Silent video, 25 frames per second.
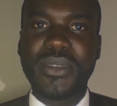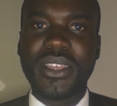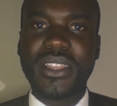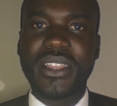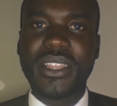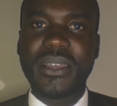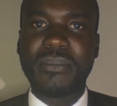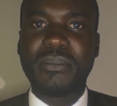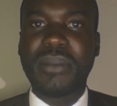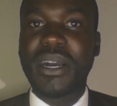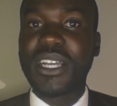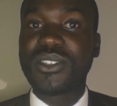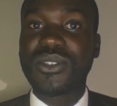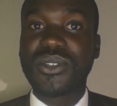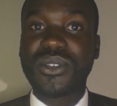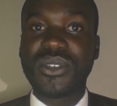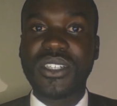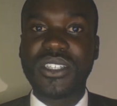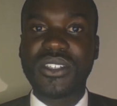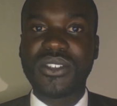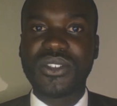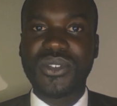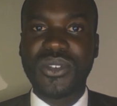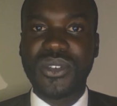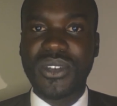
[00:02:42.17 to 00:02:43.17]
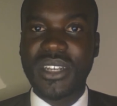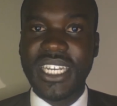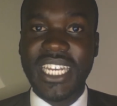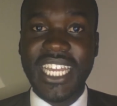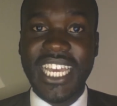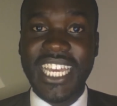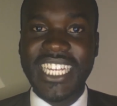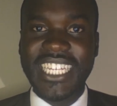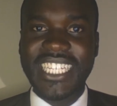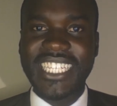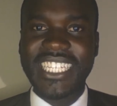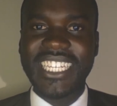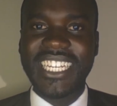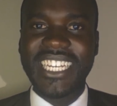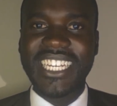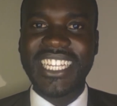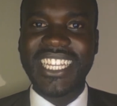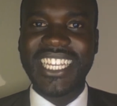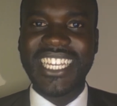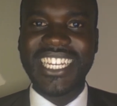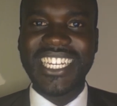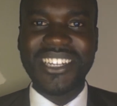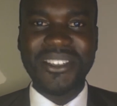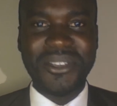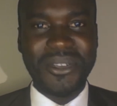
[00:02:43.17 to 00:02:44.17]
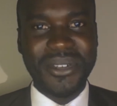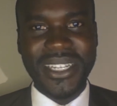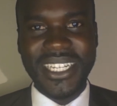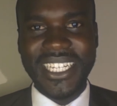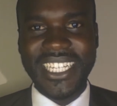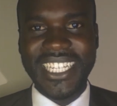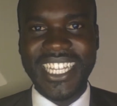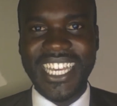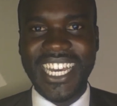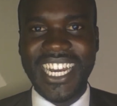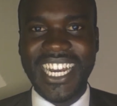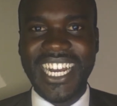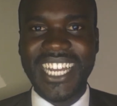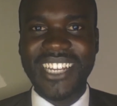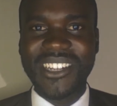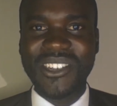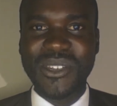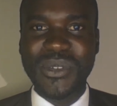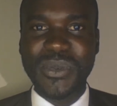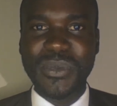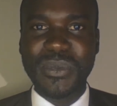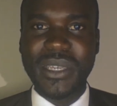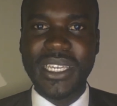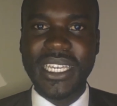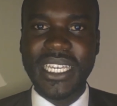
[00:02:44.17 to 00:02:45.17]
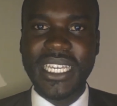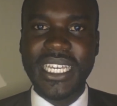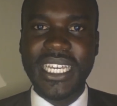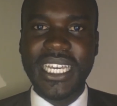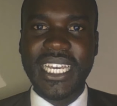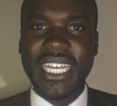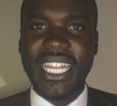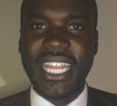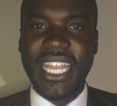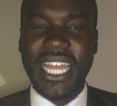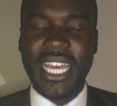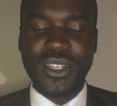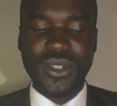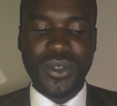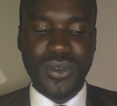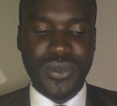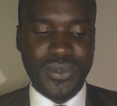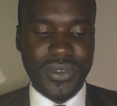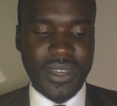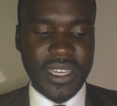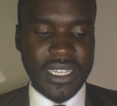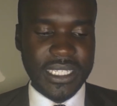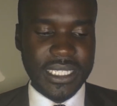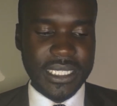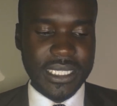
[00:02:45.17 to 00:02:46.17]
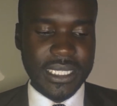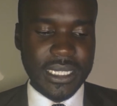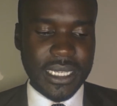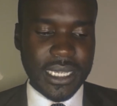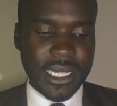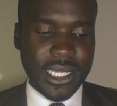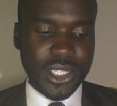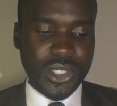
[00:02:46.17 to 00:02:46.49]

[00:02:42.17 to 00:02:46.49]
the person is not dead, then definitely there cannot be that offense.